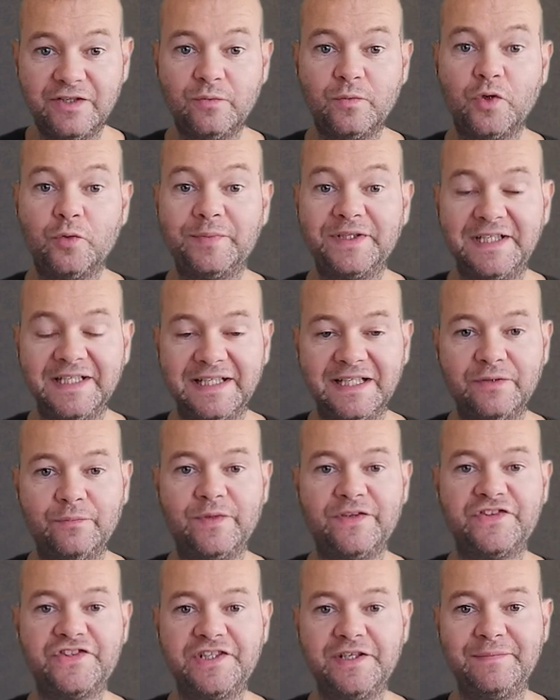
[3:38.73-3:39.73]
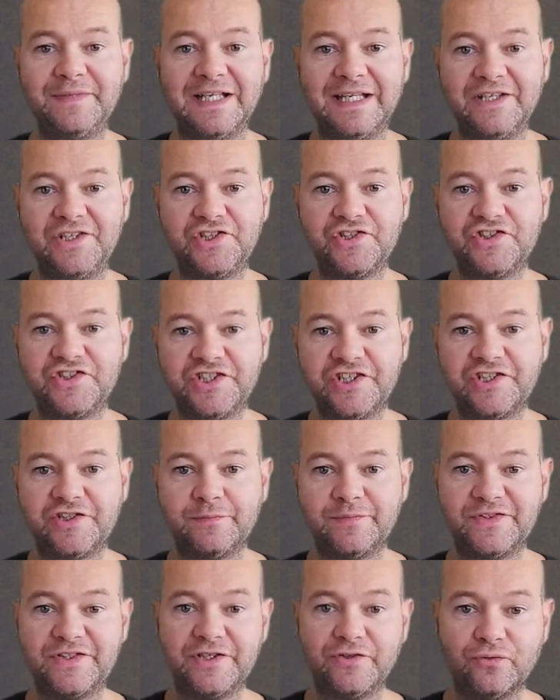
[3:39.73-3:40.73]
we'll be dealing with simulation
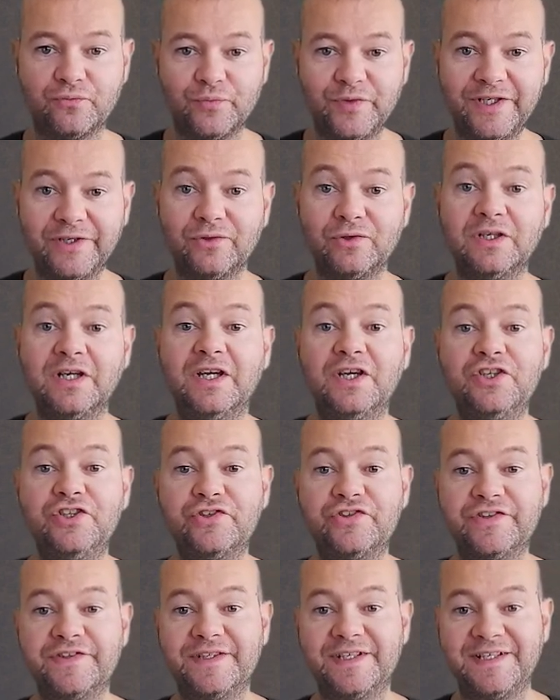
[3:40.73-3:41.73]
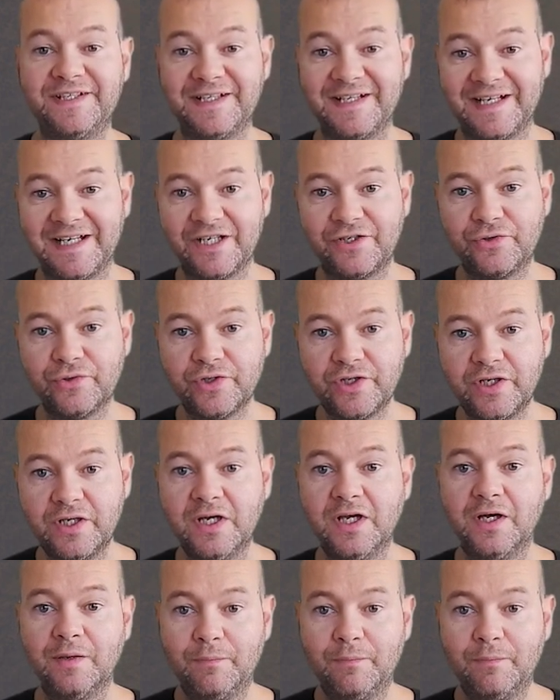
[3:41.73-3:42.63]
systems in Unreal using the Niagara,